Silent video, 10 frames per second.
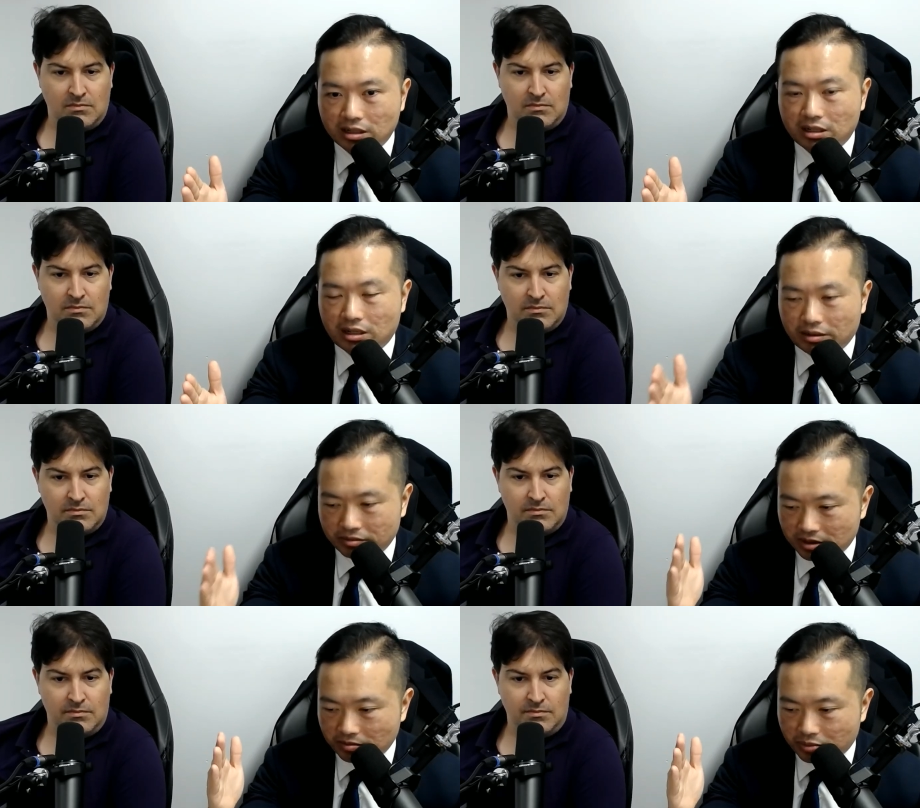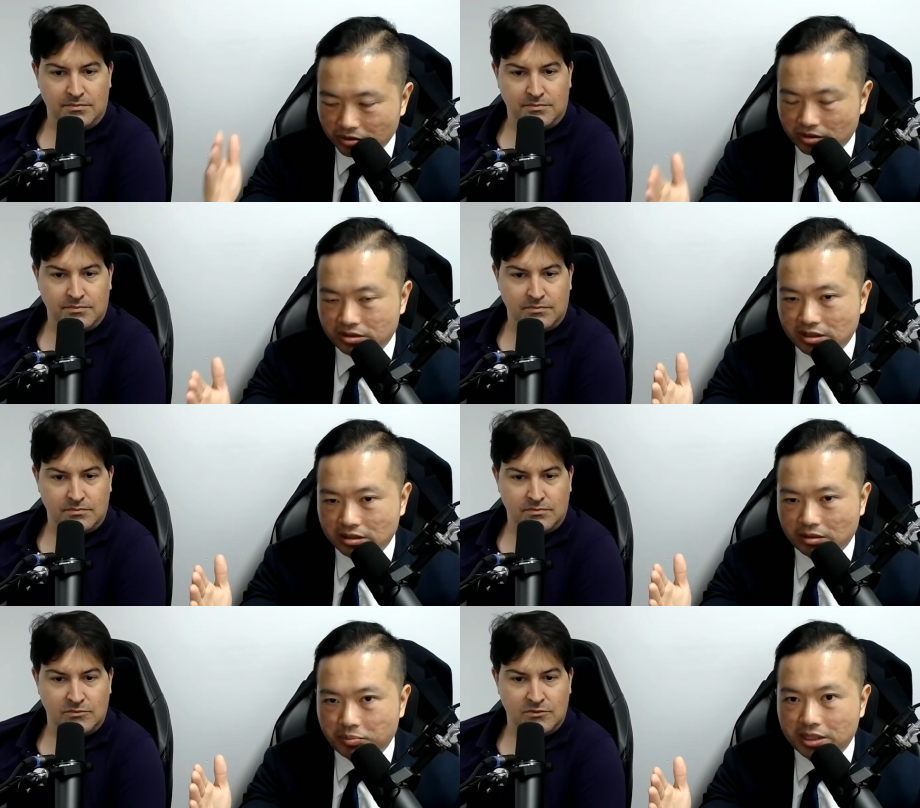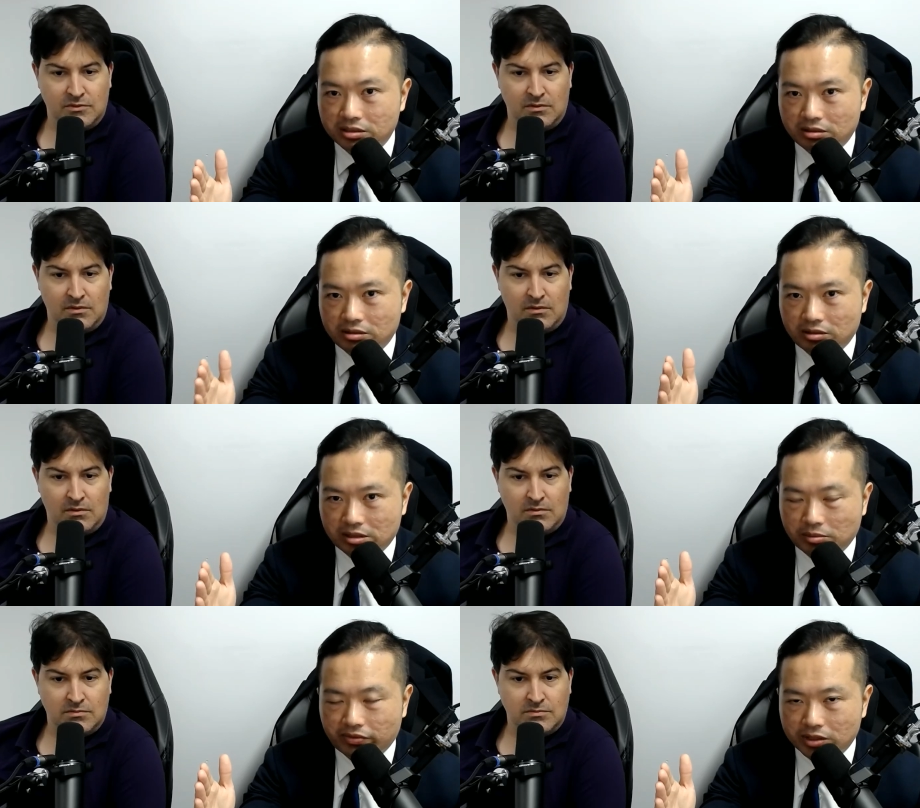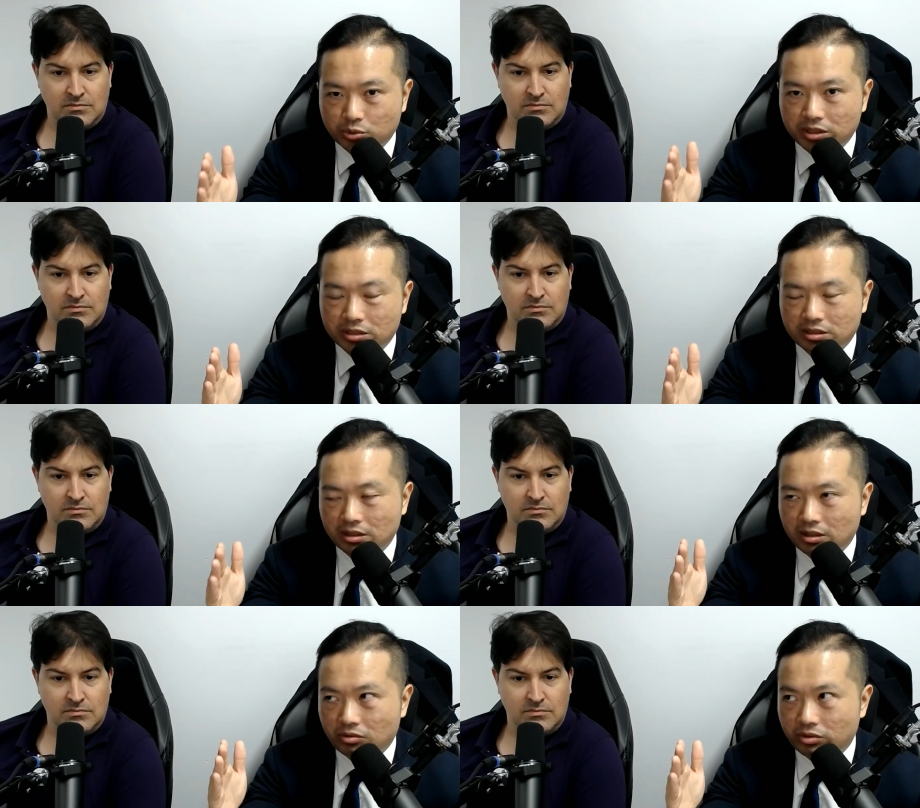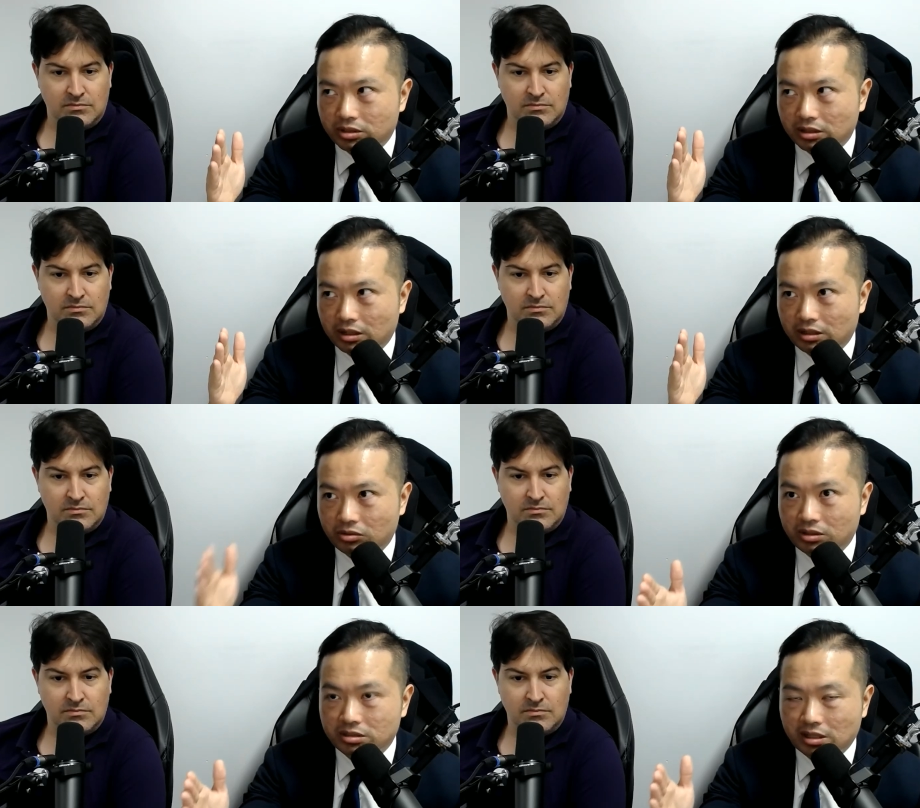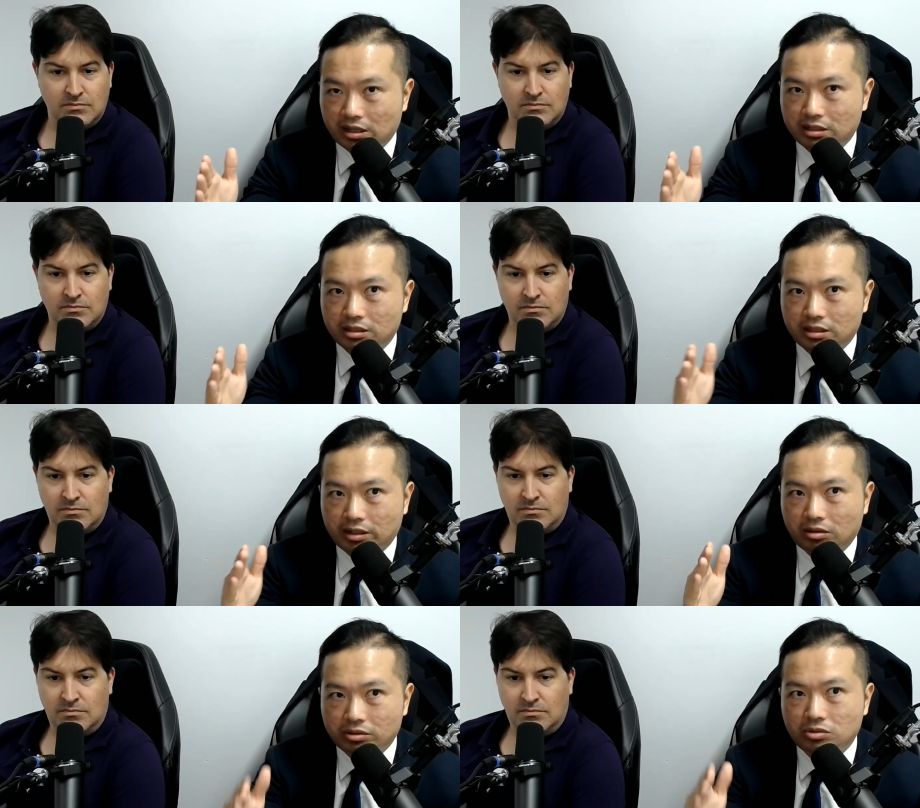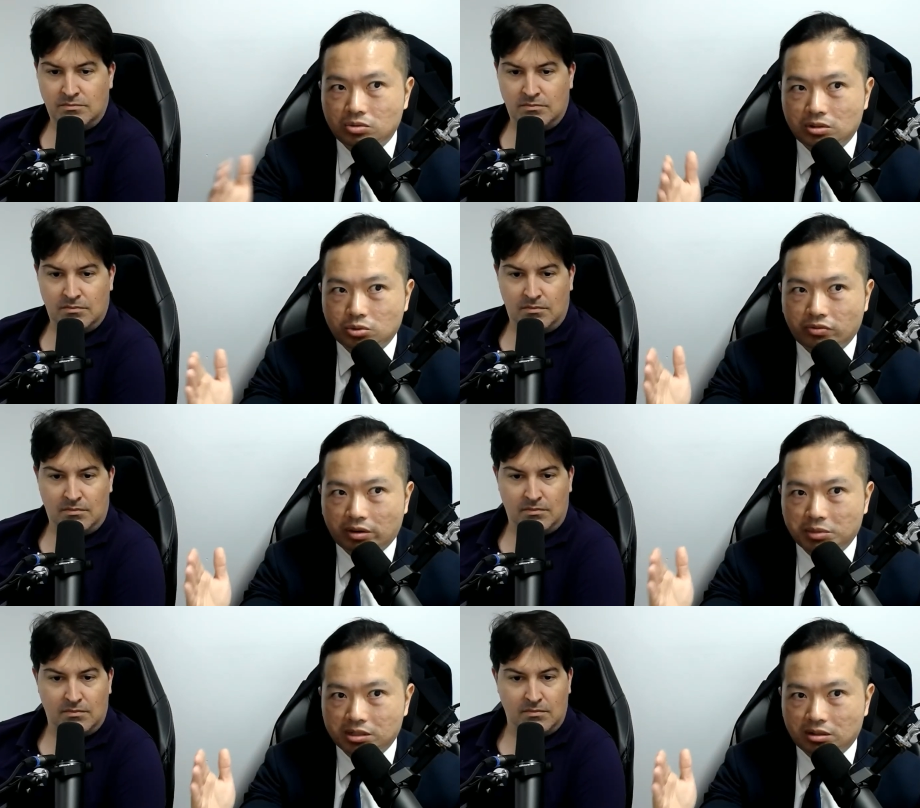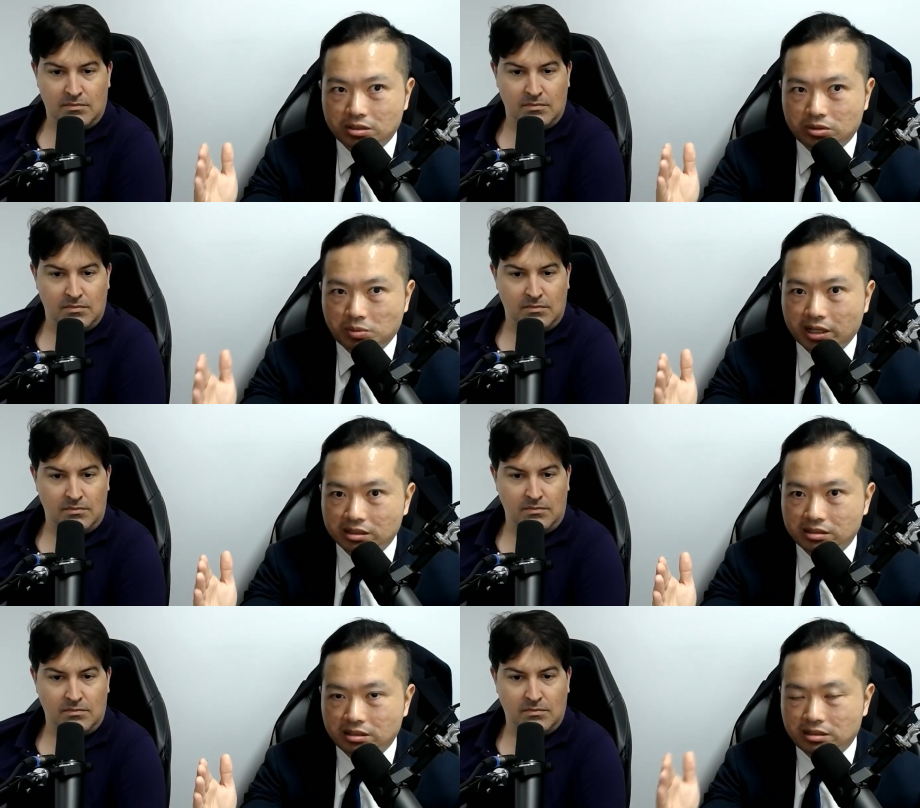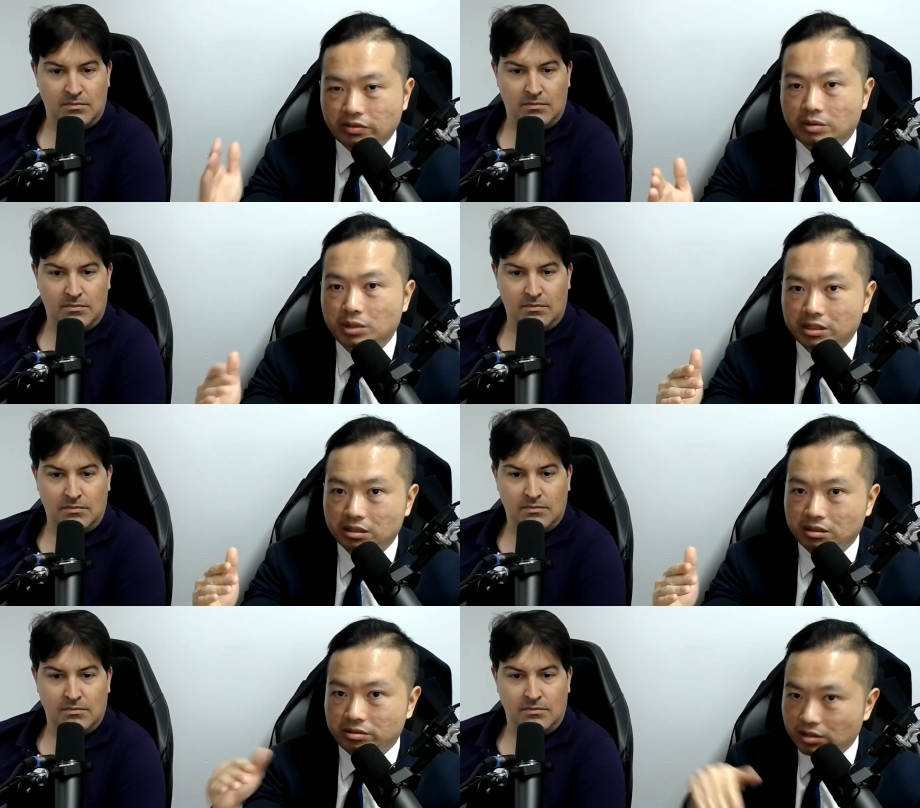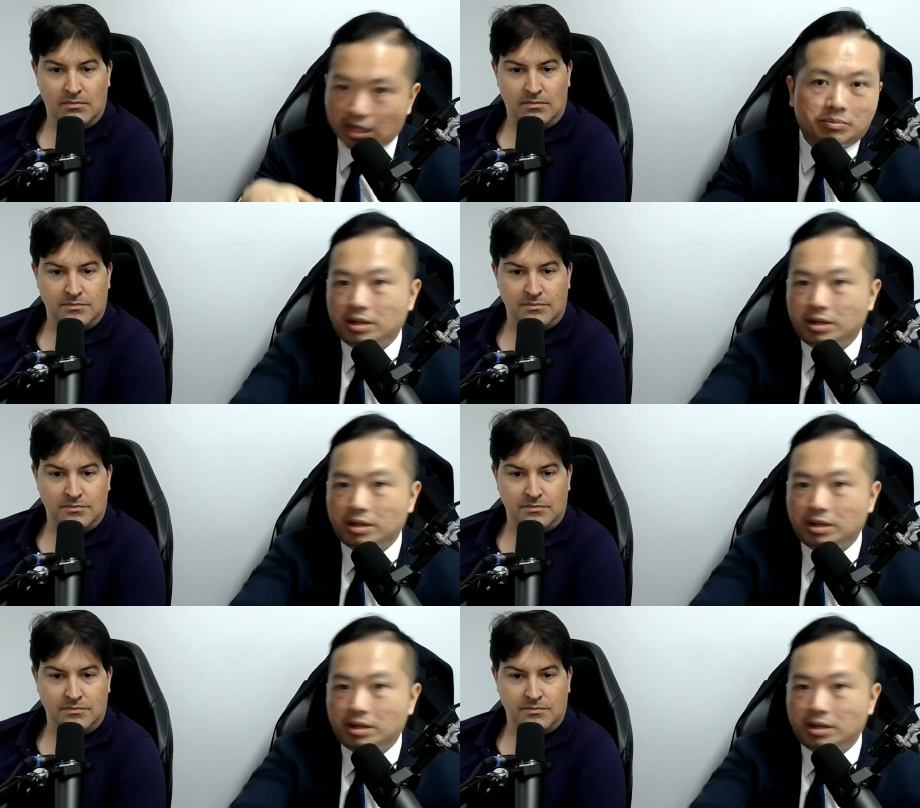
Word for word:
Speaker 1: Um, did a piece on, on some of our tweets, which uh, noticed that like although 225 million dollars was blacklisted, 70 million kind of